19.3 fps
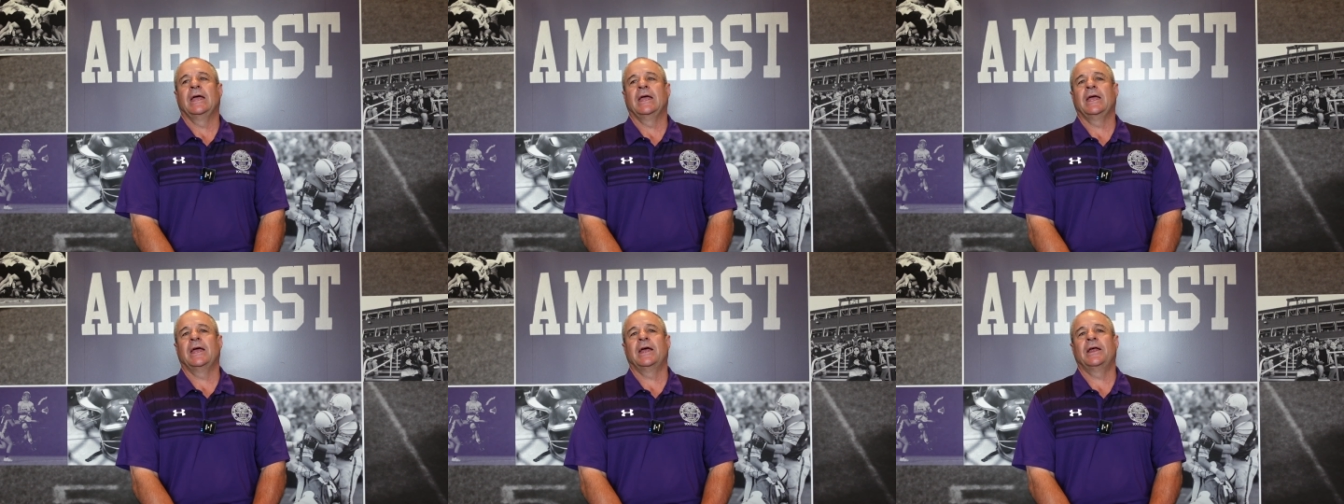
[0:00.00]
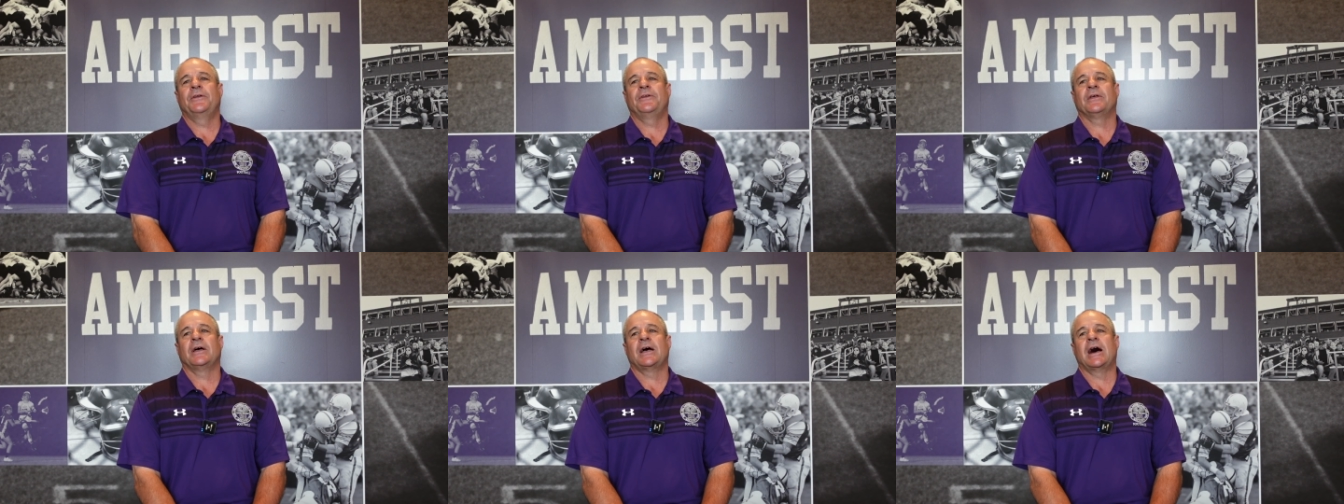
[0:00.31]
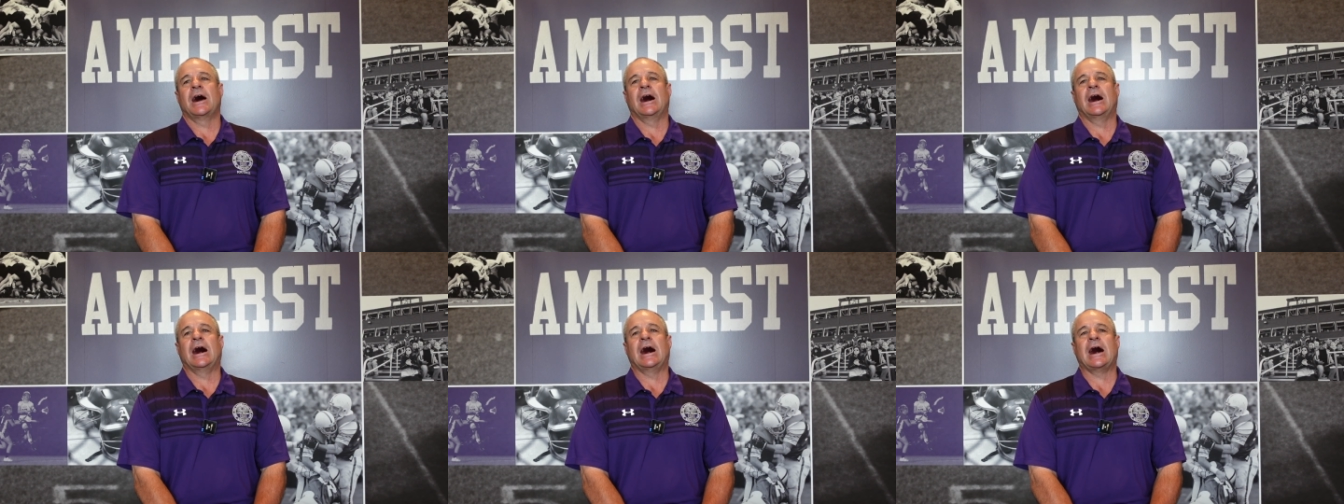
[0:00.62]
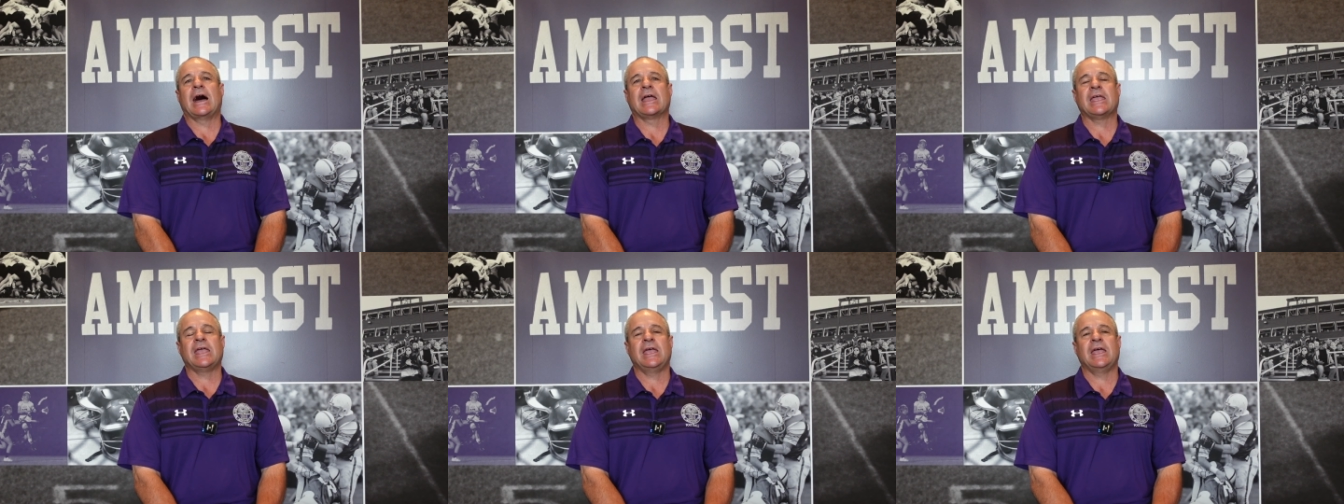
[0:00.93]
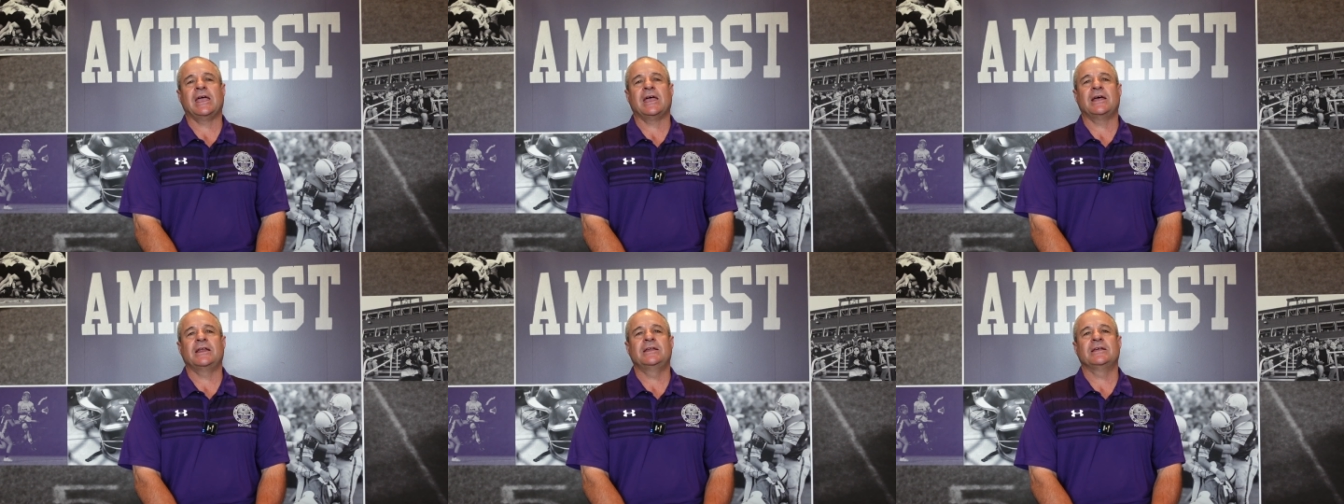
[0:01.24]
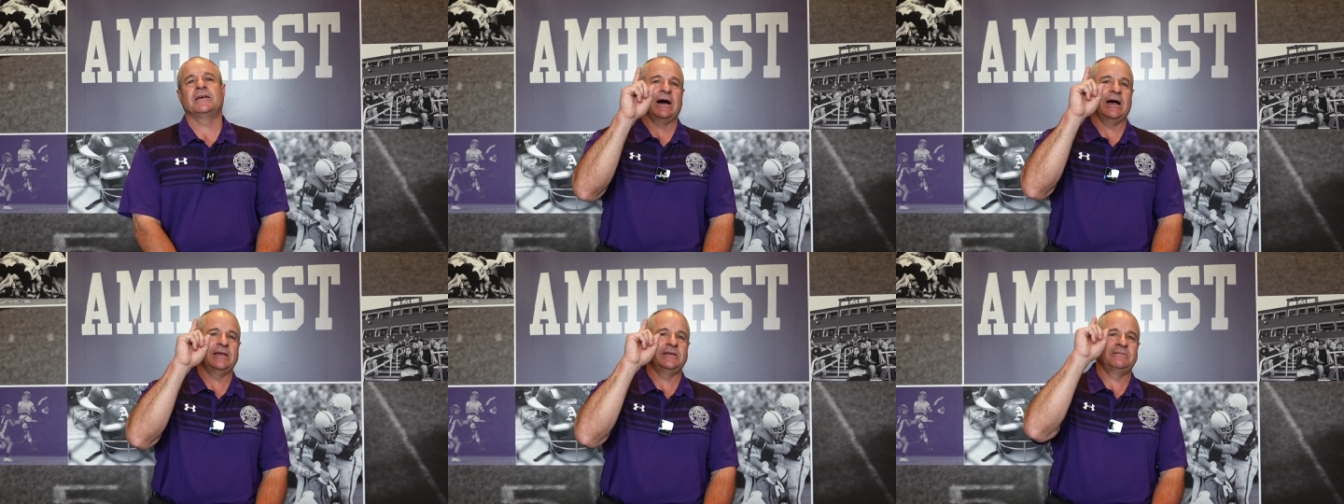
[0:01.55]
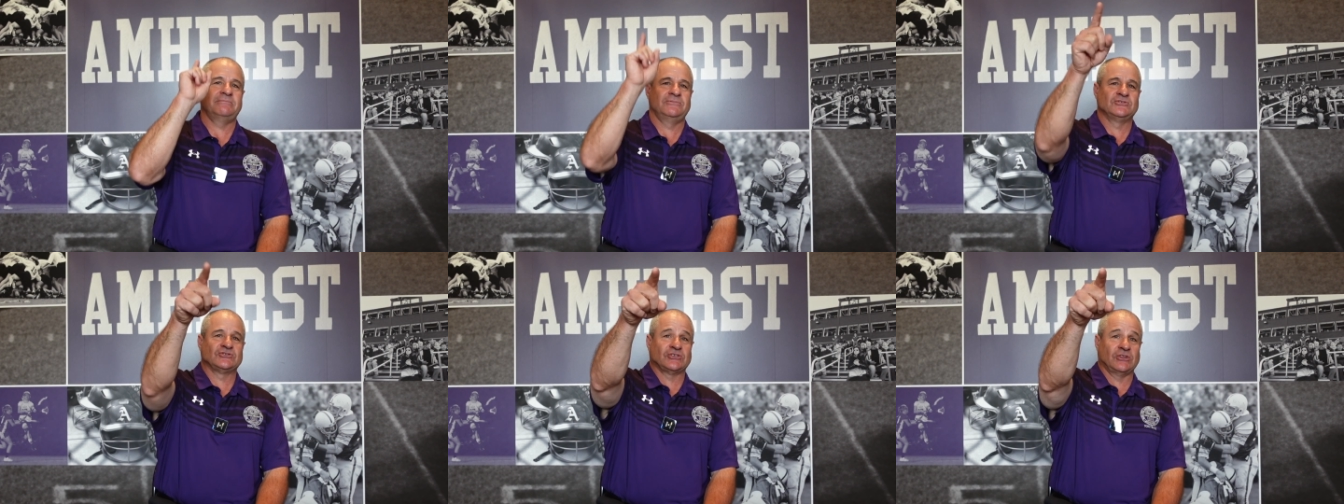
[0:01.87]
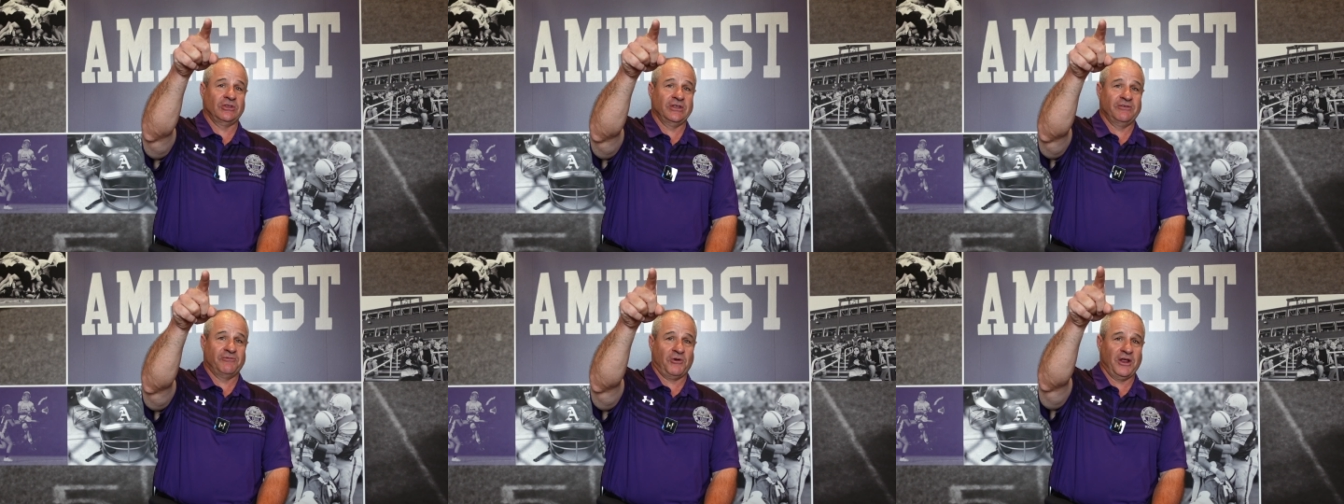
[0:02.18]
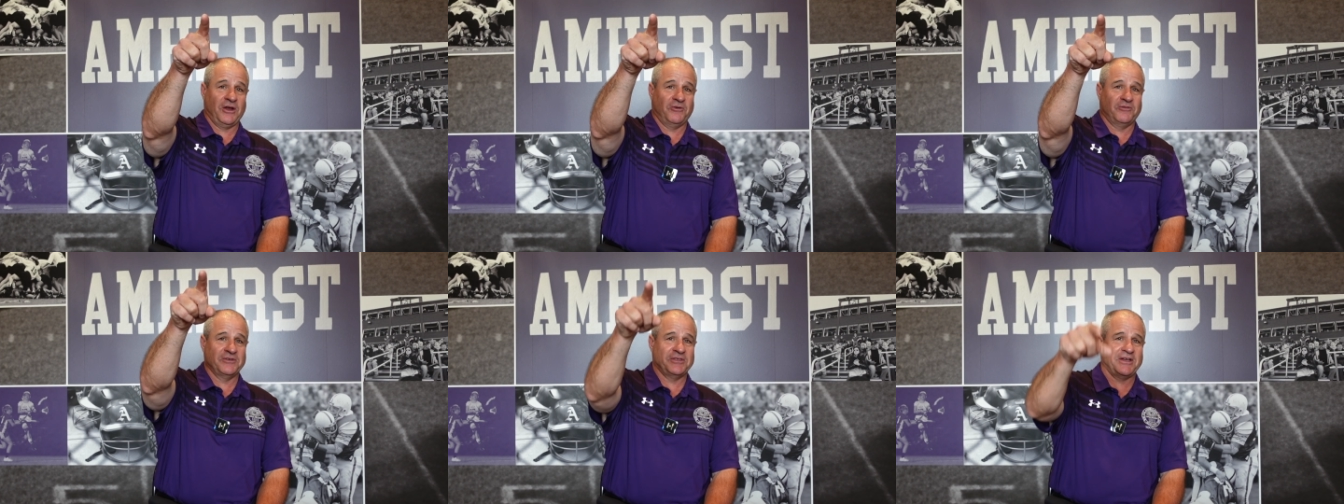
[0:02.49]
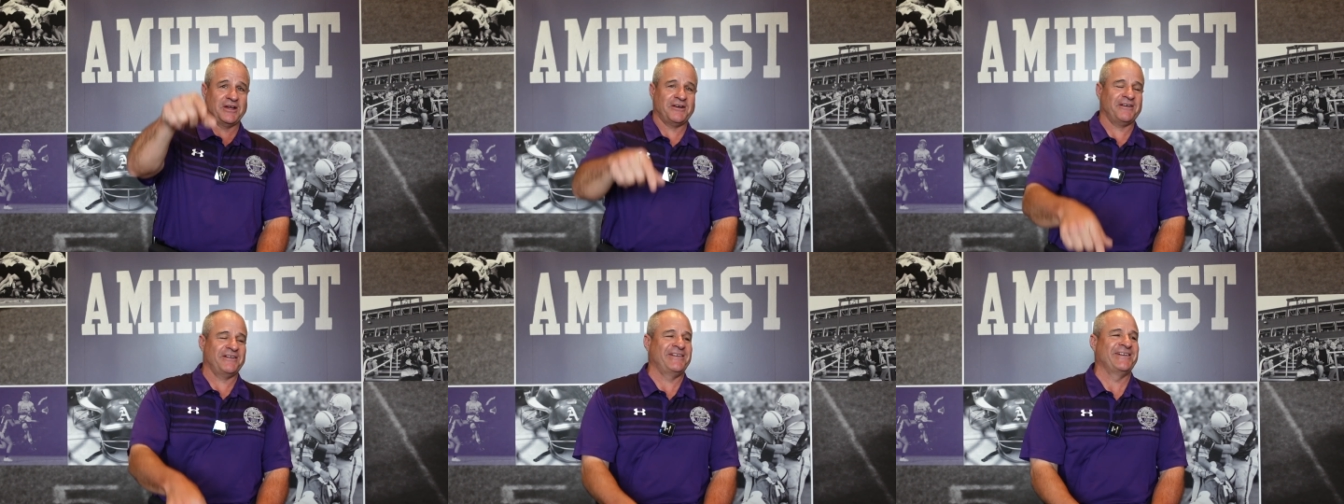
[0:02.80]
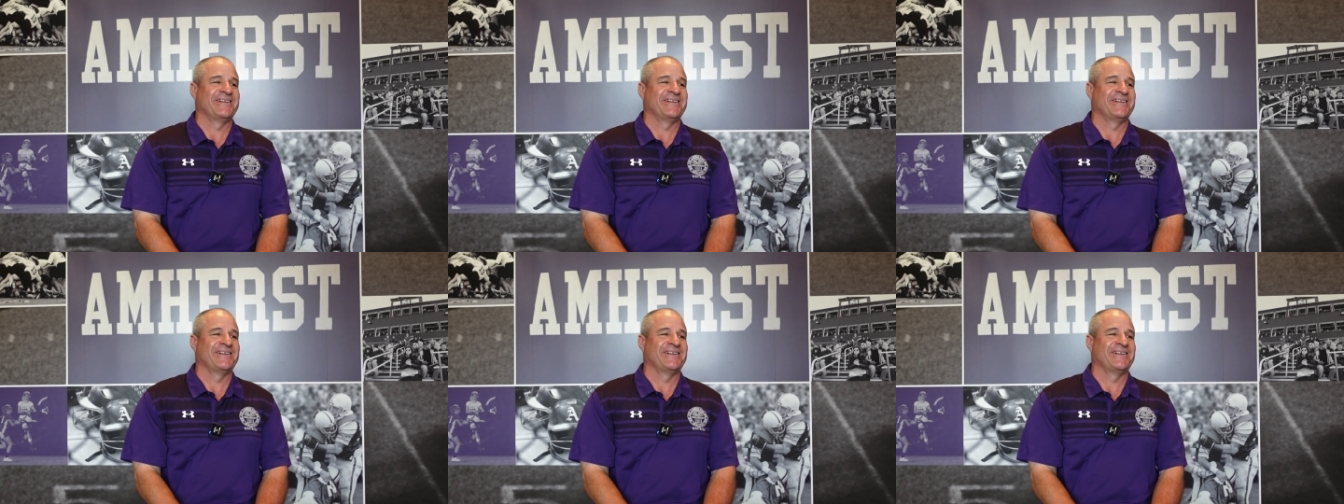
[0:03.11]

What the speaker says: And I used to live right over there.